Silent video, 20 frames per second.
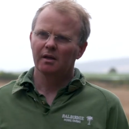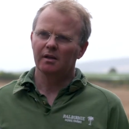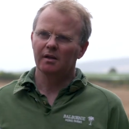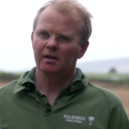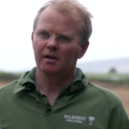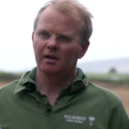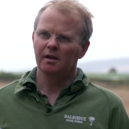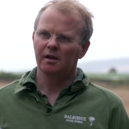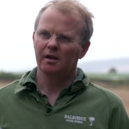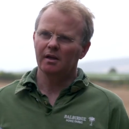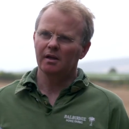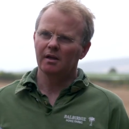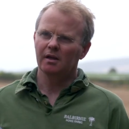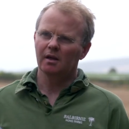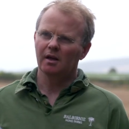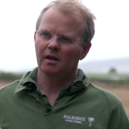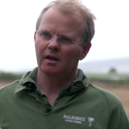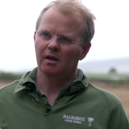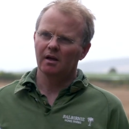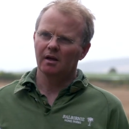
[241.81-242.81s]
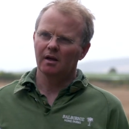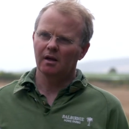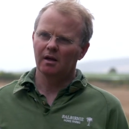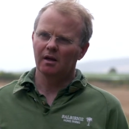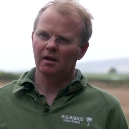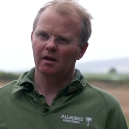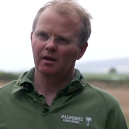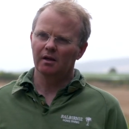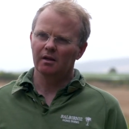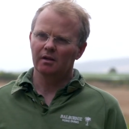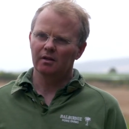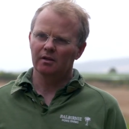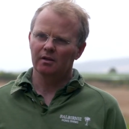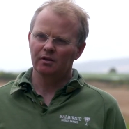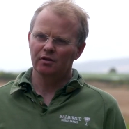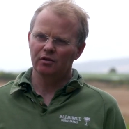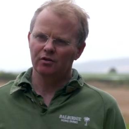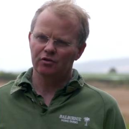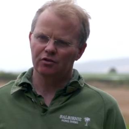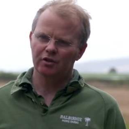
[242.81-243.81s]
The
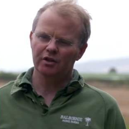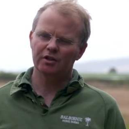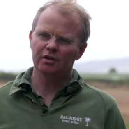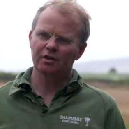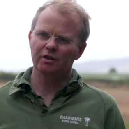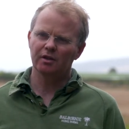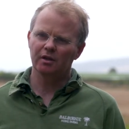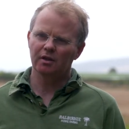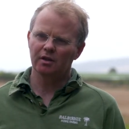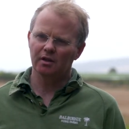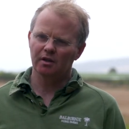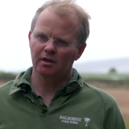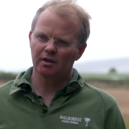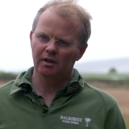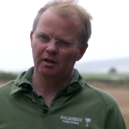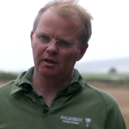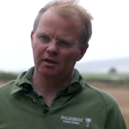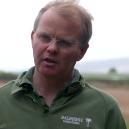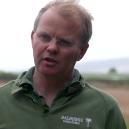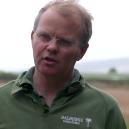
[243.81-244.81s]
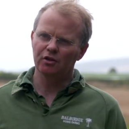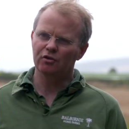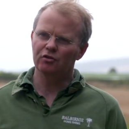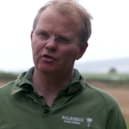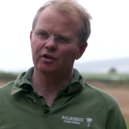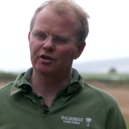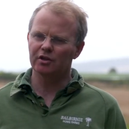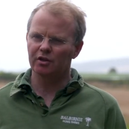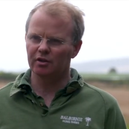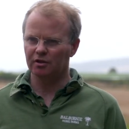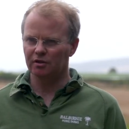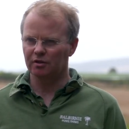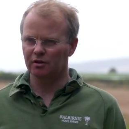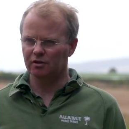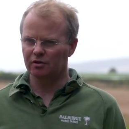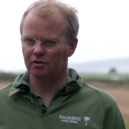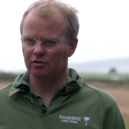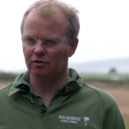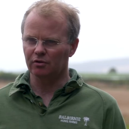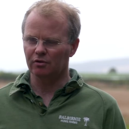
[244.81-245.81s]
nutrition
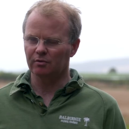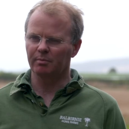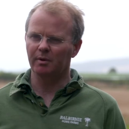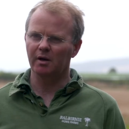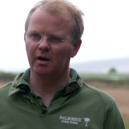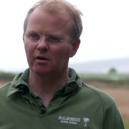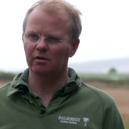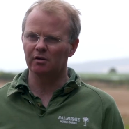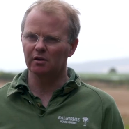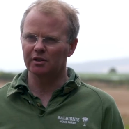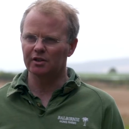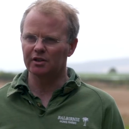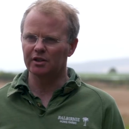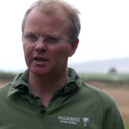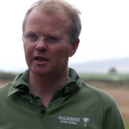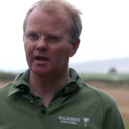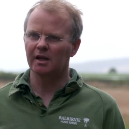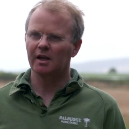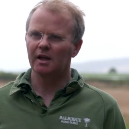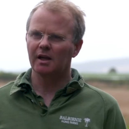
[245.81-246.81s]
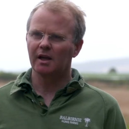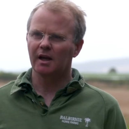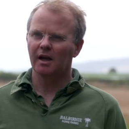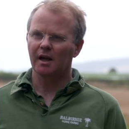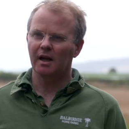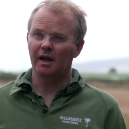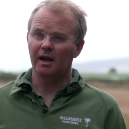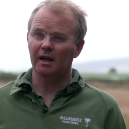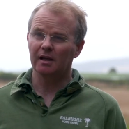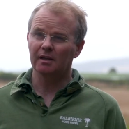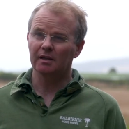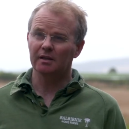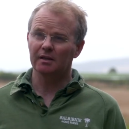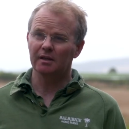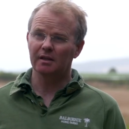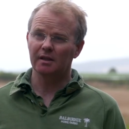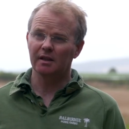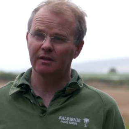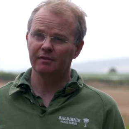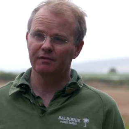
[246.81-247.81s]
stroke biology and
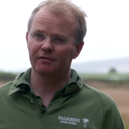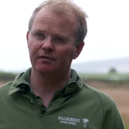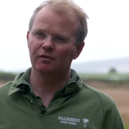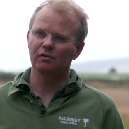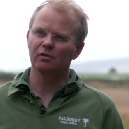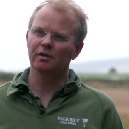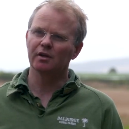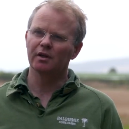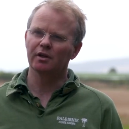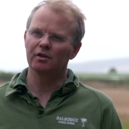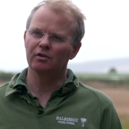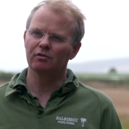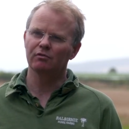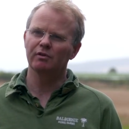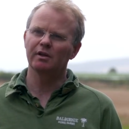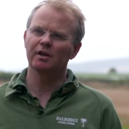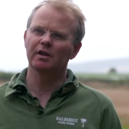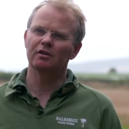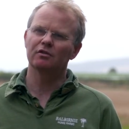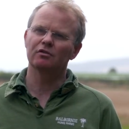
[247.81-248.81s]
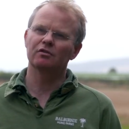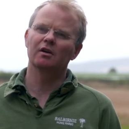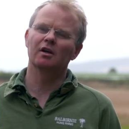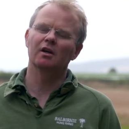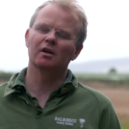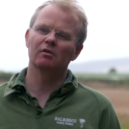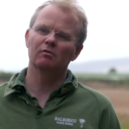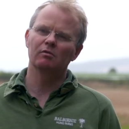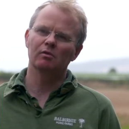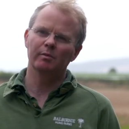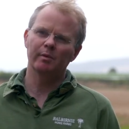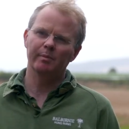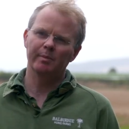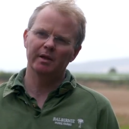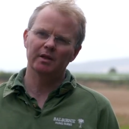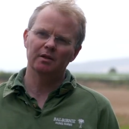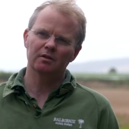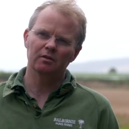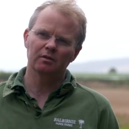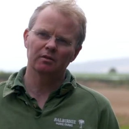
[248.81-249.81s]
the foliar urea trial will be
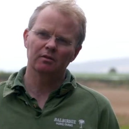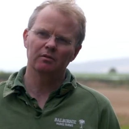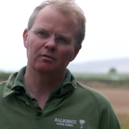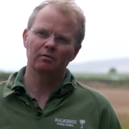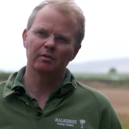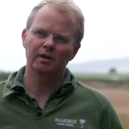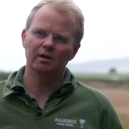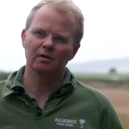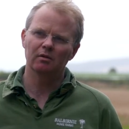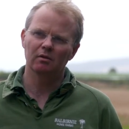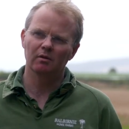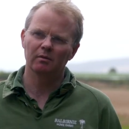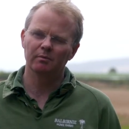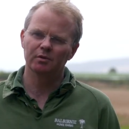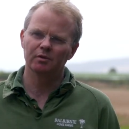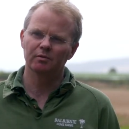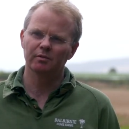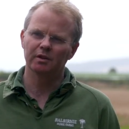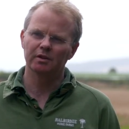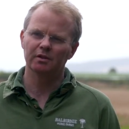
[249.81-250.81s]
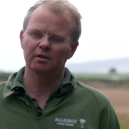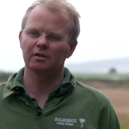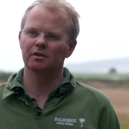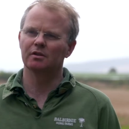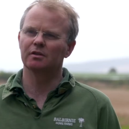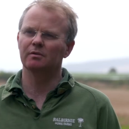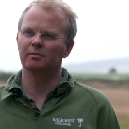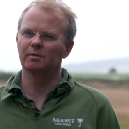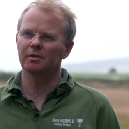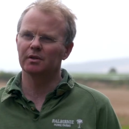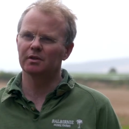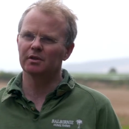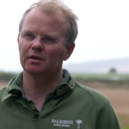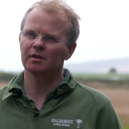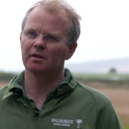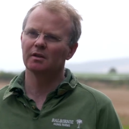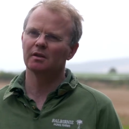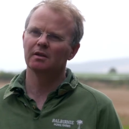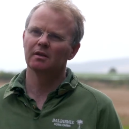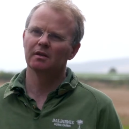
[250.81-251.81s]
based on wheat crops, which are just
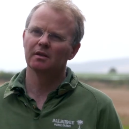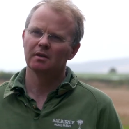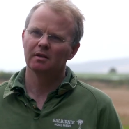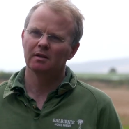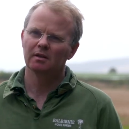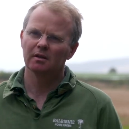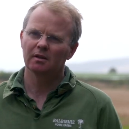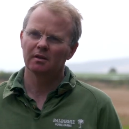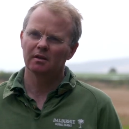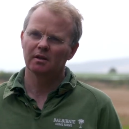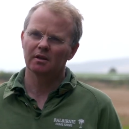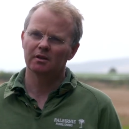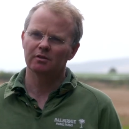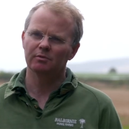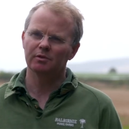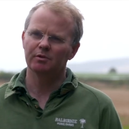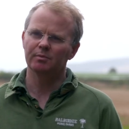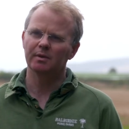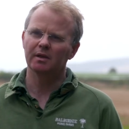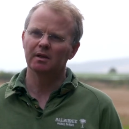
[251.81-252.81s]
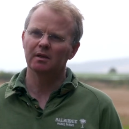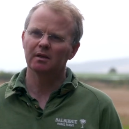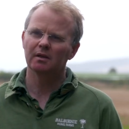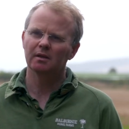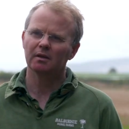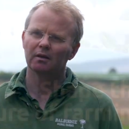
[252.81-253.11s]
emerging as we speak.